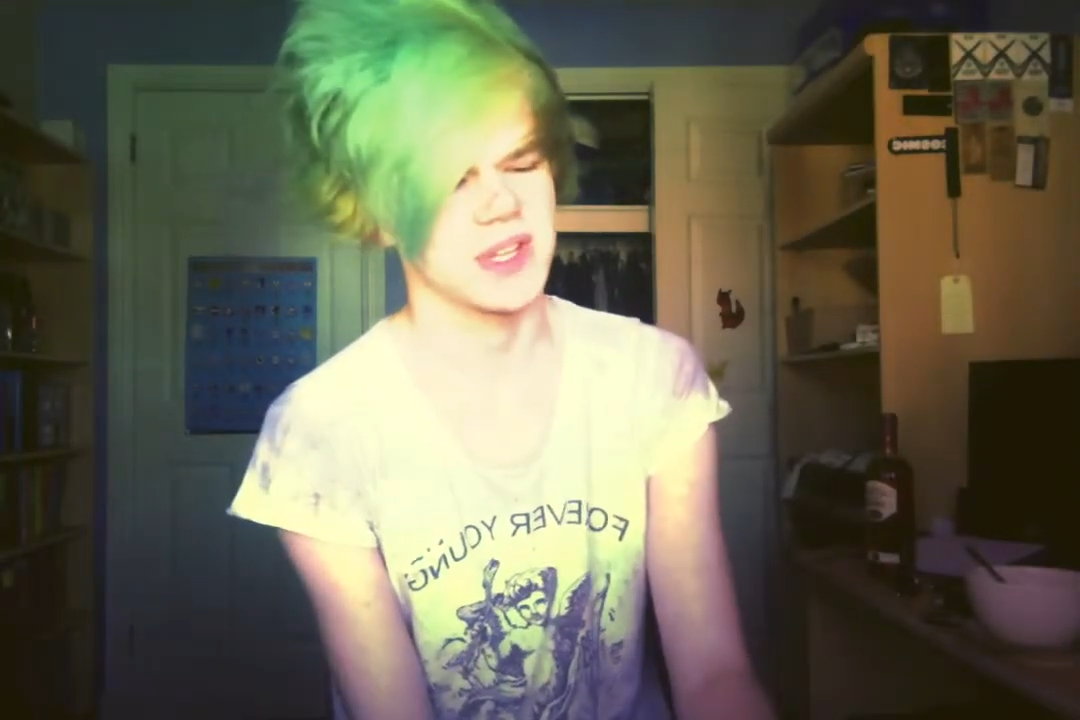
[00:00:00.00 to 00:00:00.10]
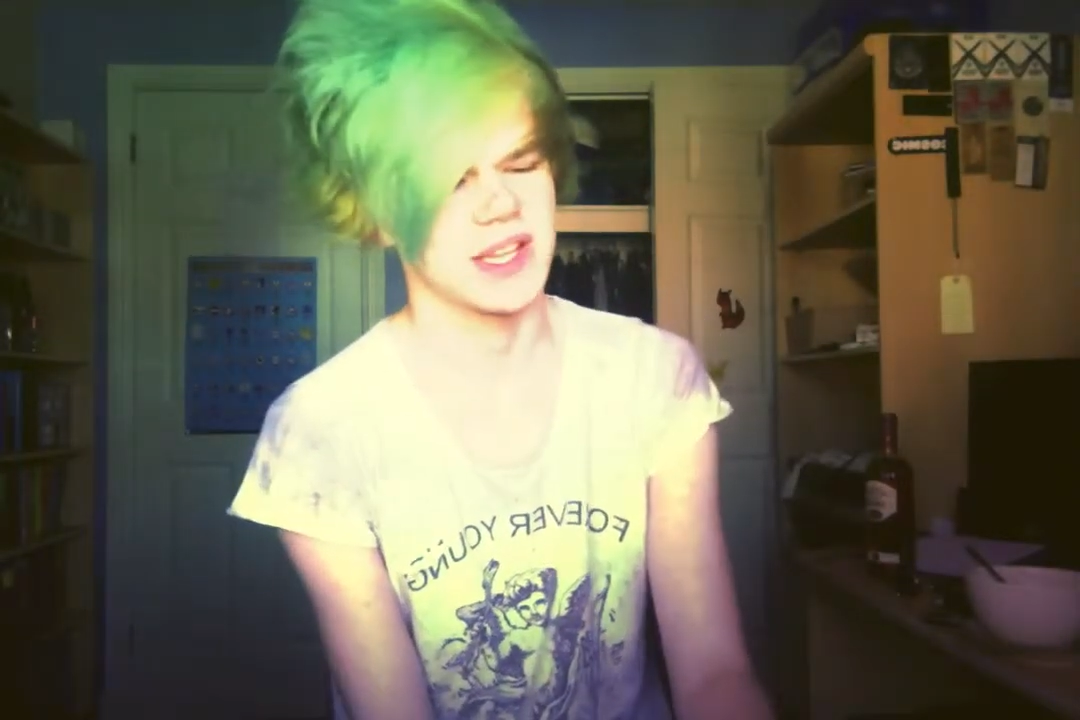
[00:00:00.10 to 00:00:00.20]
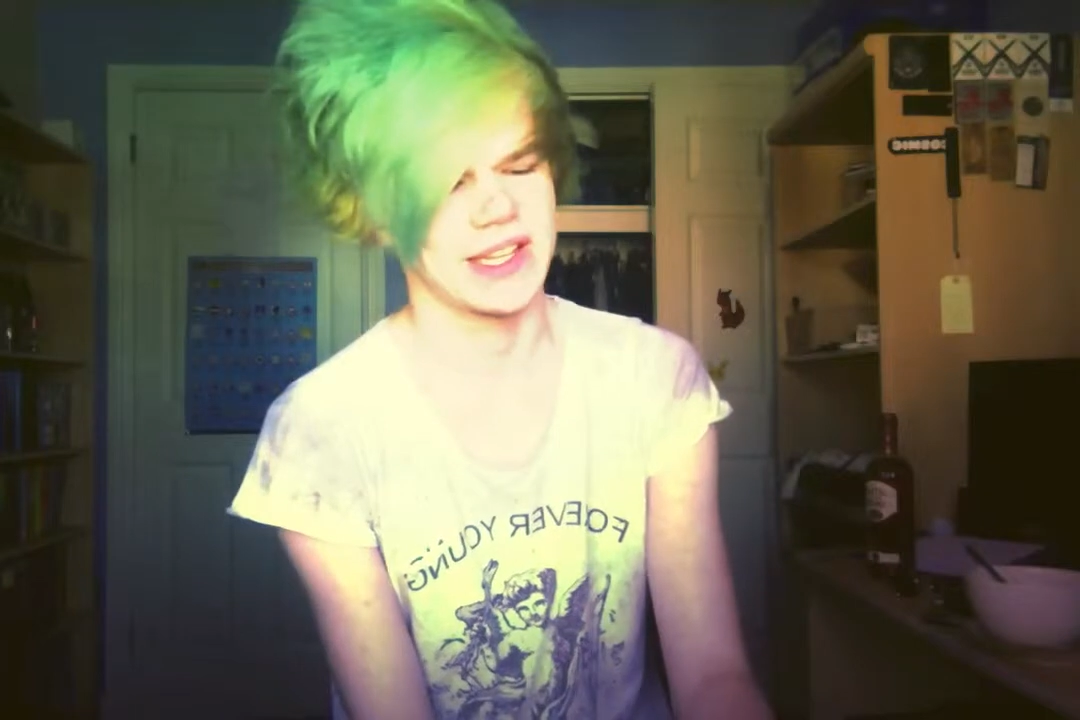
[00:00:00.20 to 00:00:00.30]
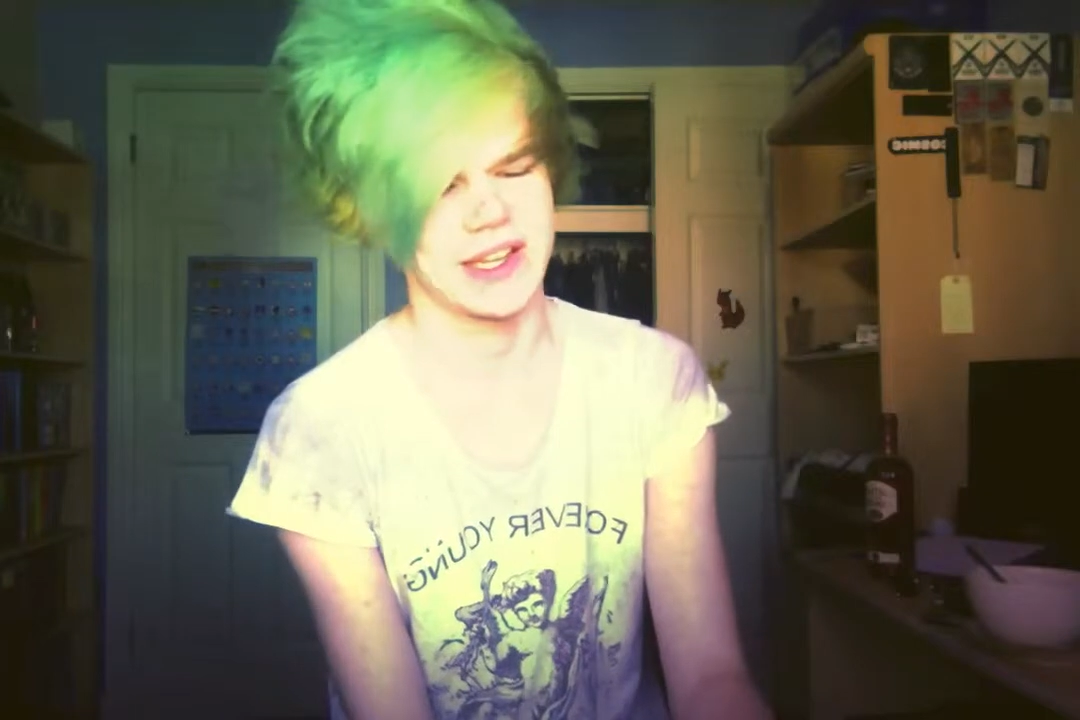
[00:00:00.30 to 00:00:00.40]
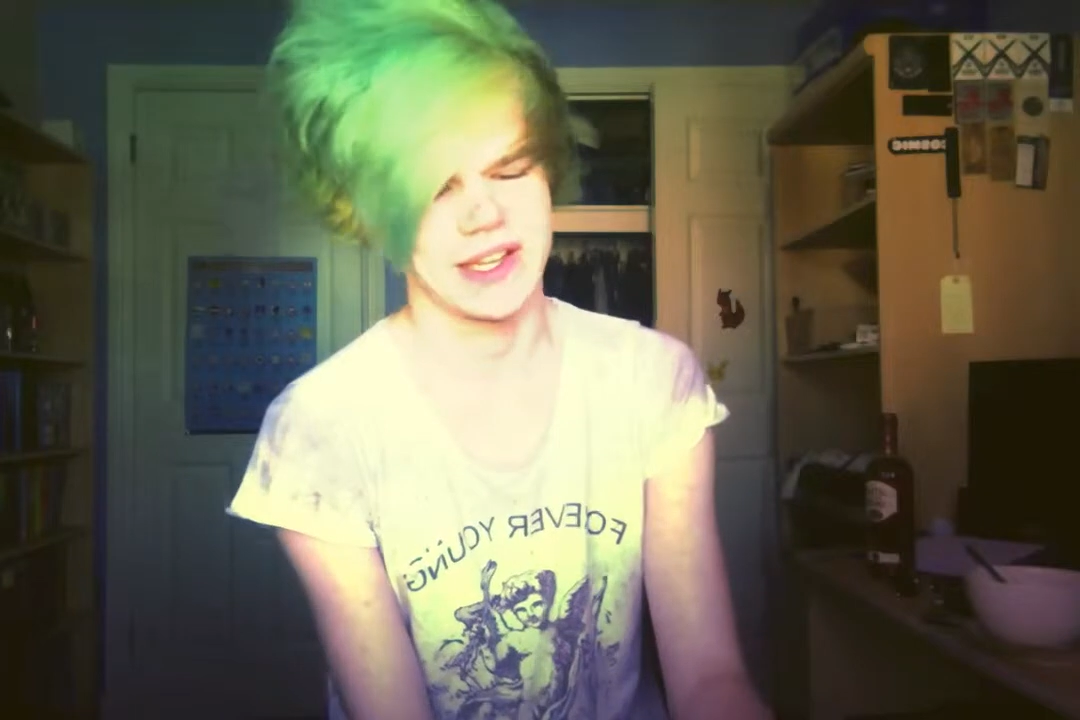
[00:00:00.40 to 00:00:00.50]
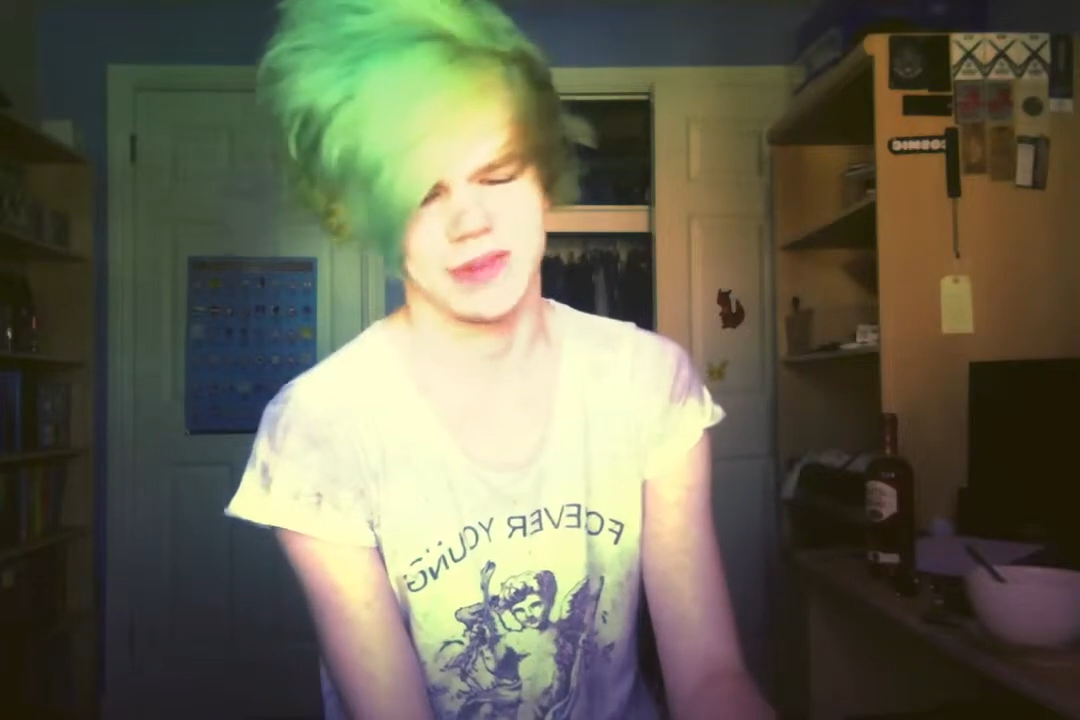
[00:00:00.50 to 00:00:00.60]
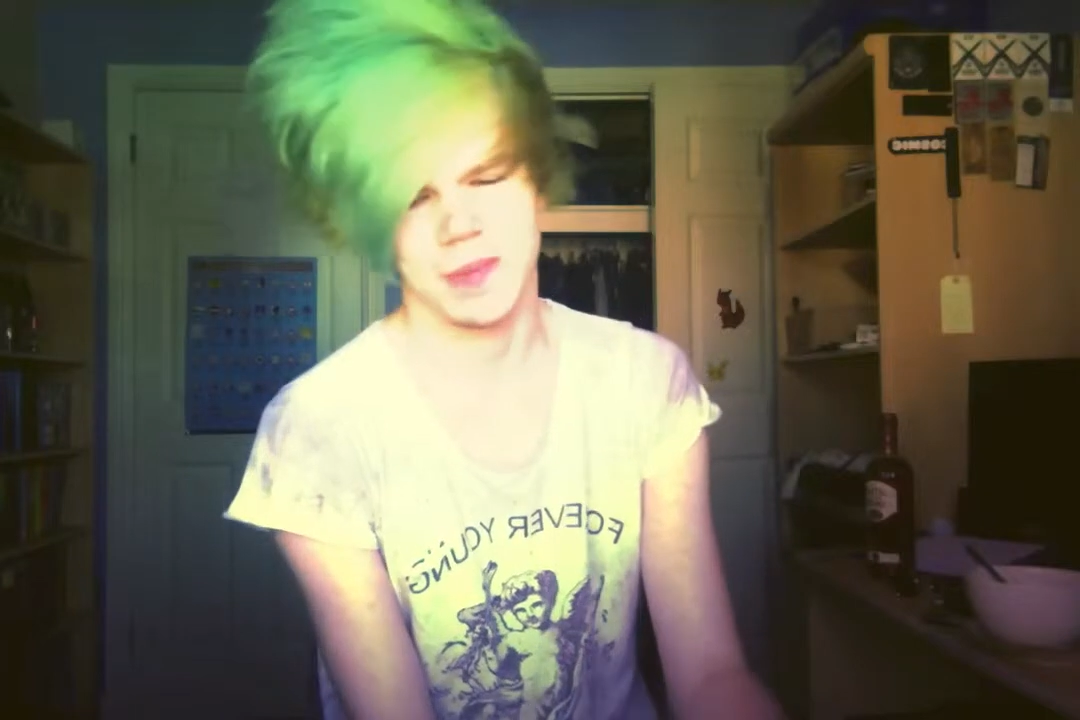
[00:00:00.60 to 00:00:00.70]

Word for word: And, like,